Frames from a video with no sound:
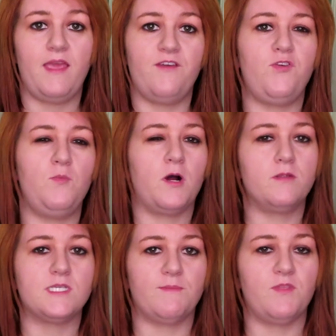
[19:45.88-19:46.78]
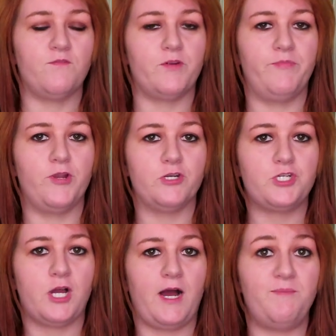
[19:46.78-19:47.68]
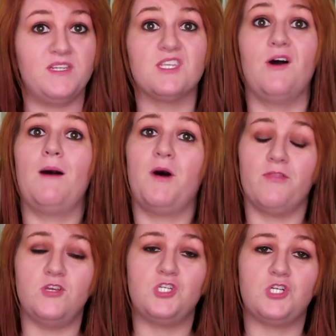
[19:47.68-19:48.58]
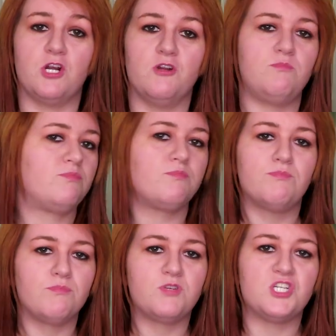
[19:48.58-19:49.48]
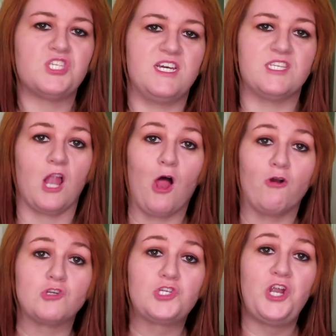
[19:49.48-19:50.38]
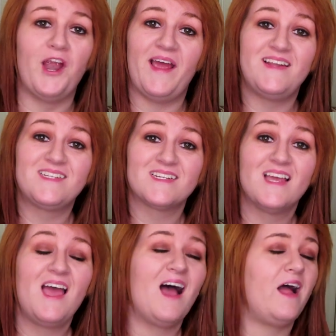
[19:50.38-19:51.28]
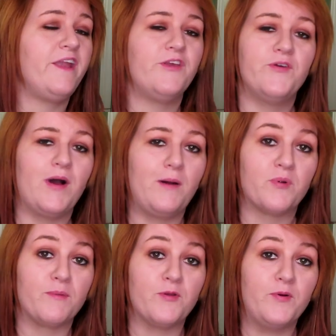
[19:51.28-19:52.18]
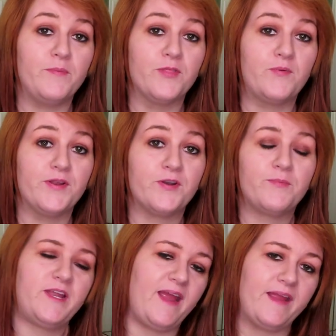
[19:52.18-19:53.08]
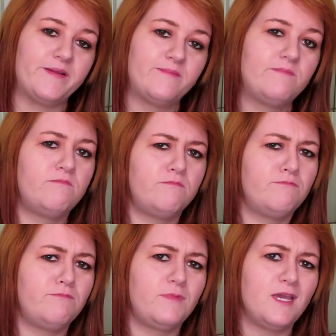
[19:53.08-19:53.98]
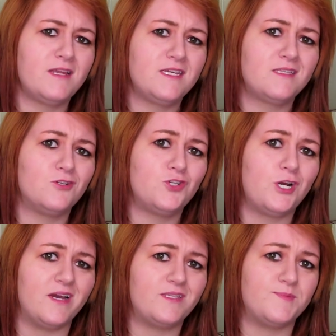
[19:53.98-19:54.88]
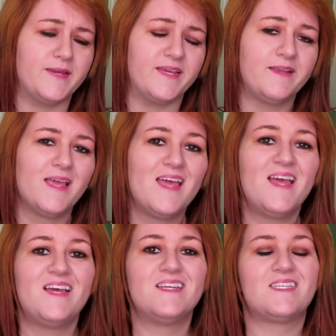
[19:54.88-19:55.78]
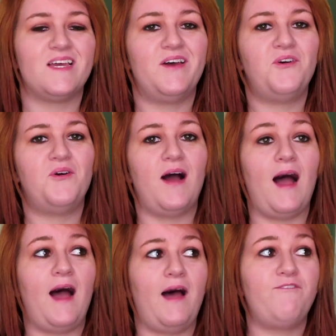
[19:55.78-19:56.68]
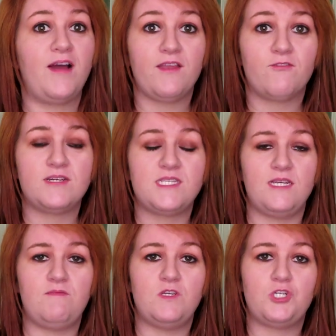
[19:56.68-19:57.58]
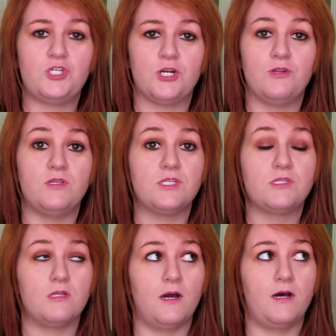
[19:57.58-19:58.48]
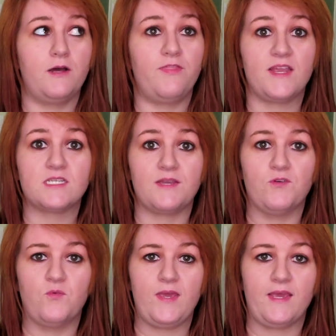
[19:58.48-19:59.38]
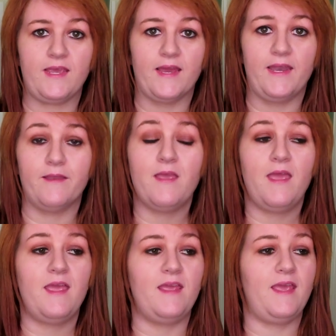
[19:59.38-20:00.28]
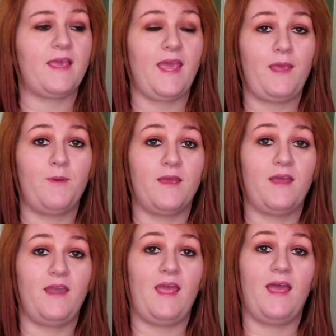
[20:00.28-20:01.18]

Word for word: if you bought something from their shop. And so I bought this shirt just as a long stretch. I knew I probably wouldn't be the winner, but hey, gotta take those shots, man. So I finally received this shirt this uh, Thanksgiving weekend. It came in